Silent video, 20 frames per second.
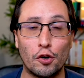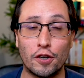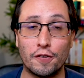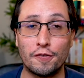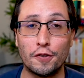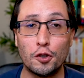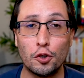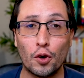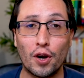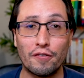and
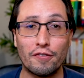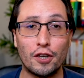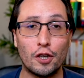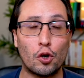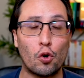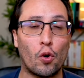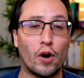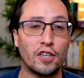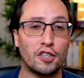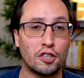if you do have any
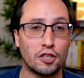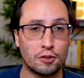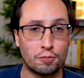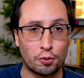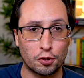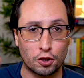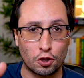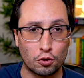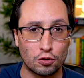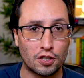questions,
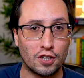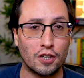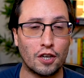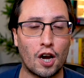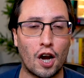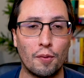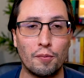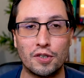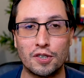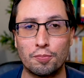put those in the
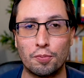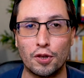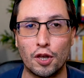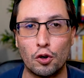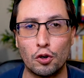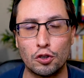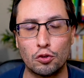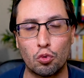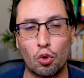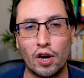comments
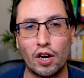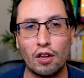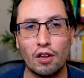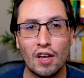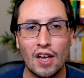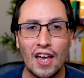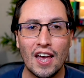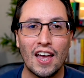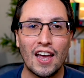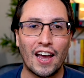below as
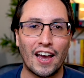well,